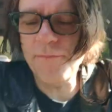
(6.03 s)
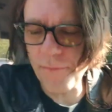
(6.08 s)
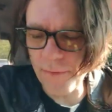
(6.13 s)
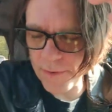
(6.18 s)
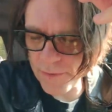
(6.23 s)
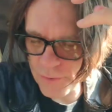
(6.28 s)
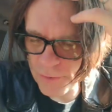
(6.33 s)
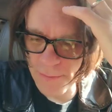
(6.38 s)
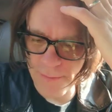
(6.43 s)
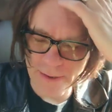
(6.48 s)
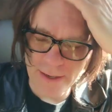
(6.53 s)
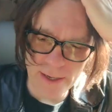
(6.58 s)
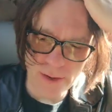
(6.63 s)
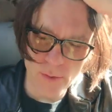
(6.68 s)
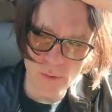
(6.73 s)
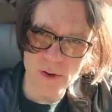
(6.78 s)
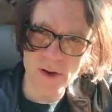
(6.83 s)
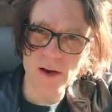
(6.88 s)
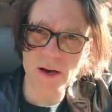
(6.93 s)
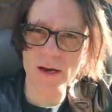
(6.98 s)
for a 2
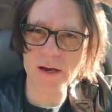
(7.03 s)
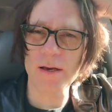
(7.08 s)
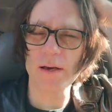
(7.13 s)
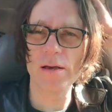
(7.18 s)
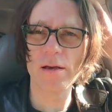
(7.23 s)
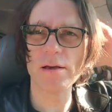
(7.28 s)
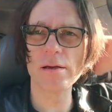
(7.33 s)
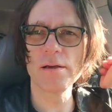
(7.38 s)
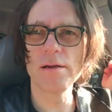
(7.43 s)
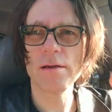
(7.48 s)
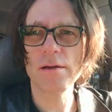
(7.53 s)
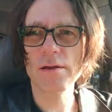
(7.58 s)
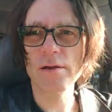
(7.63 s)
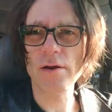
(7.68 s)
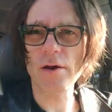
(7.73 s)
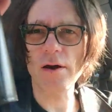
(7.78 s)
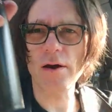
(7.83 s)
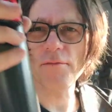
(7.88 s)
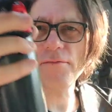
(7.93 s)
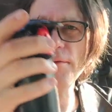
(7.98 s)
mile walk,
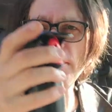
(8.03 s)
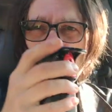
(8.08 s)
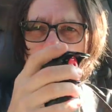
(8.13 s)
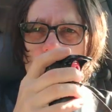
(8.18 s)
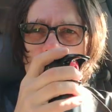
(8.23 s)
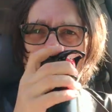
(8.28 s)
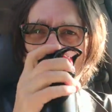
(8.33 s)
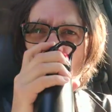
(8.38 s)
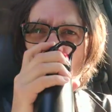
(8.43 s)
coffee.